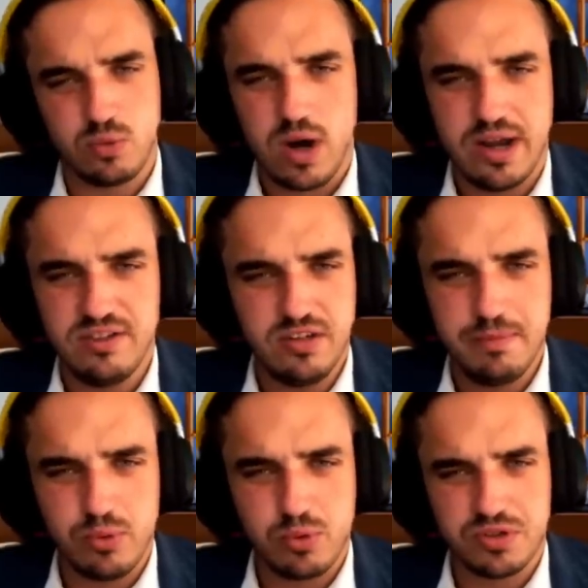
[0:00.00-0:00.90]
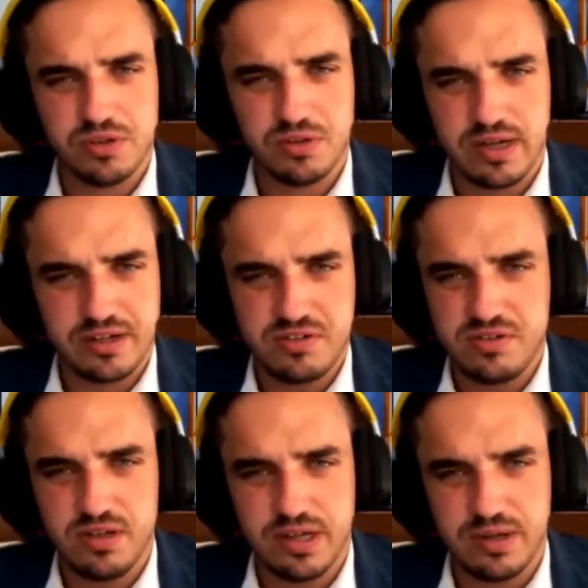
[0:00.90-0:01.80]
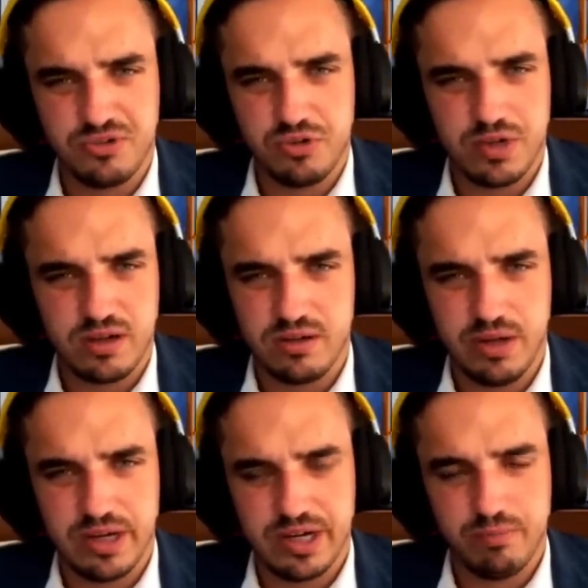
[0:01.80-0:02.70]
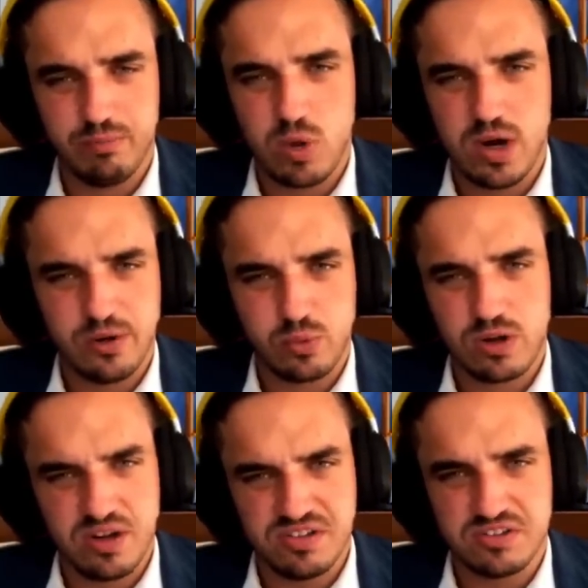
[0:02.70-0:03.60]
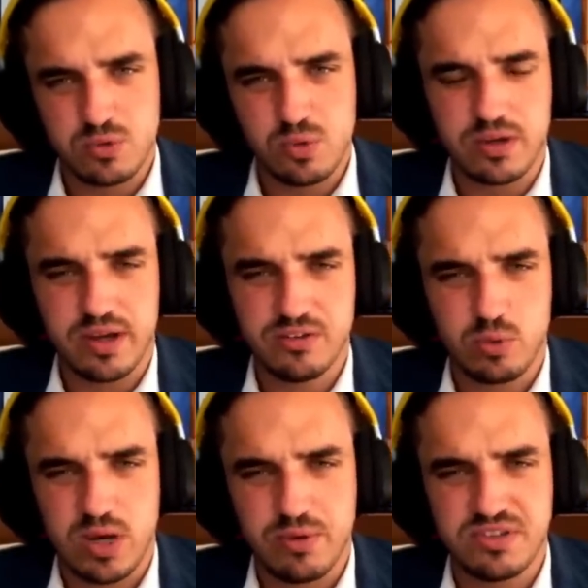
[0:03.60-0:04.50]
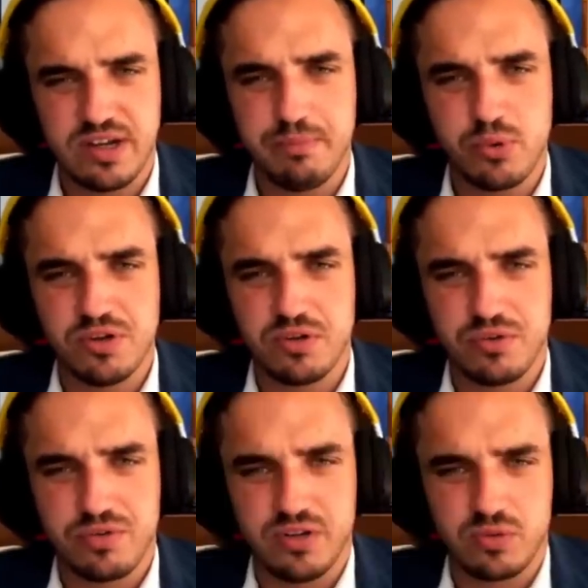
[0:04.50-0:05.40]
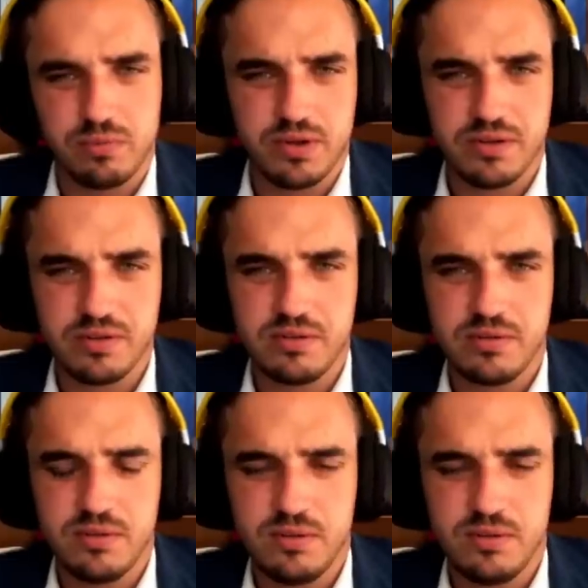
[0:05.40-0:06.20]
Why is it important that Zuma won or lost this court case? Why was that important to the Vryheidsfront Plus?